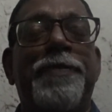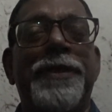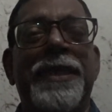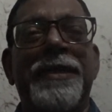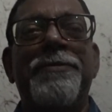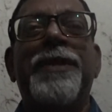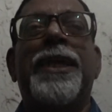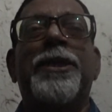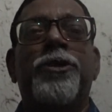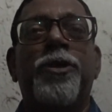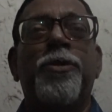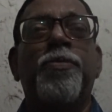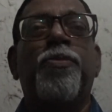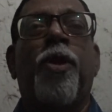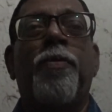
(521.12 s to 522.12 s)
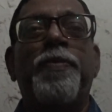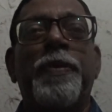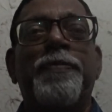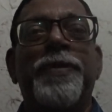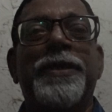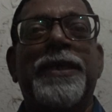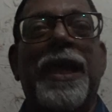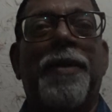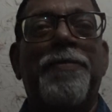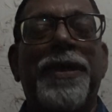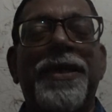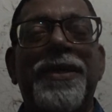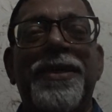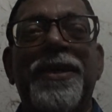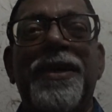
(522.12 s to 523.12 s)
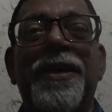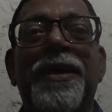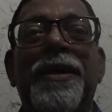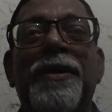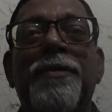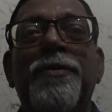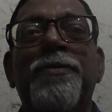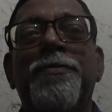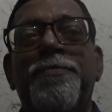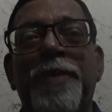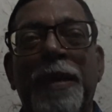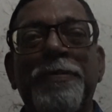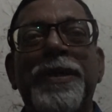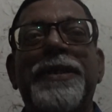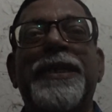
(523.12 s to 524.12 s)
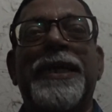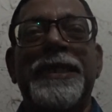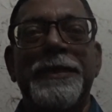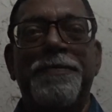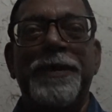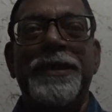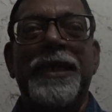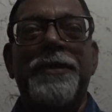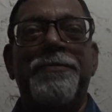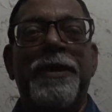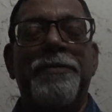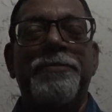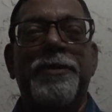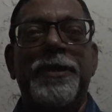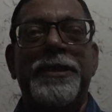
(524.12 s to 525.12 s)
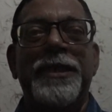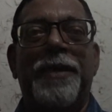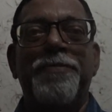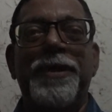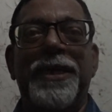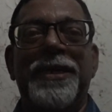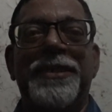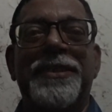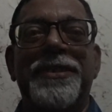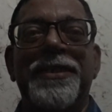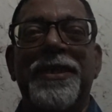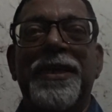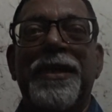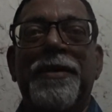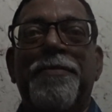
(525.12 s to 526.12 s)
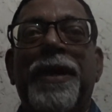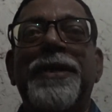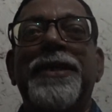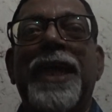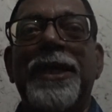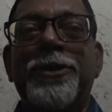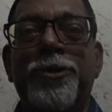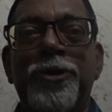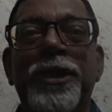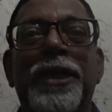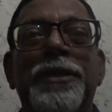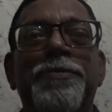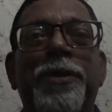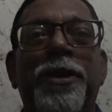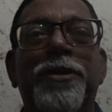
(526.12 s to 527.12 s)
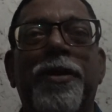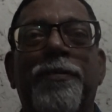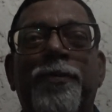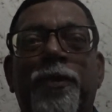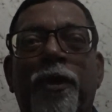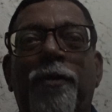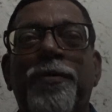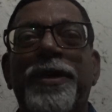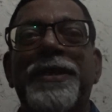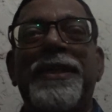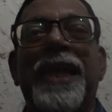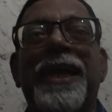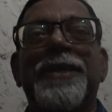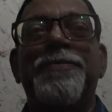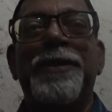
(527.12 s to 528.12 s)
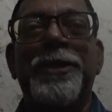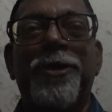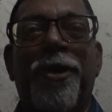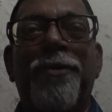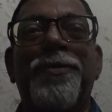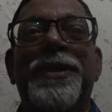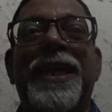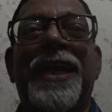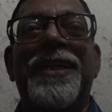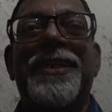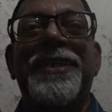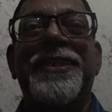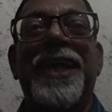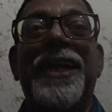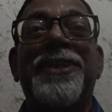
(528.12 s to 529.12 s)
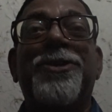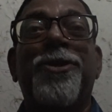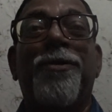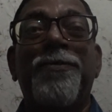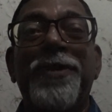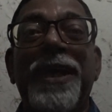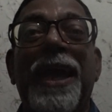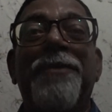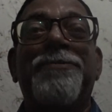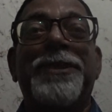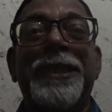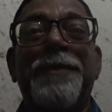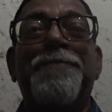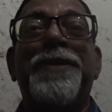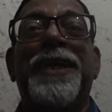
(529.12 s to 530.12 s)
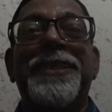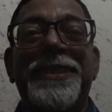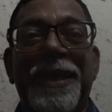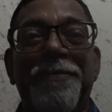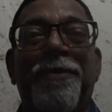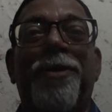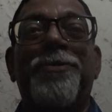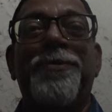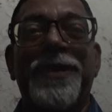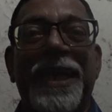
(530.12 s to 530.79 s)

If there are more people coming, maybe 30% we have given some years. But last 2 years, because of COVID, there has been no weekend recharge. So we have surplus amount. We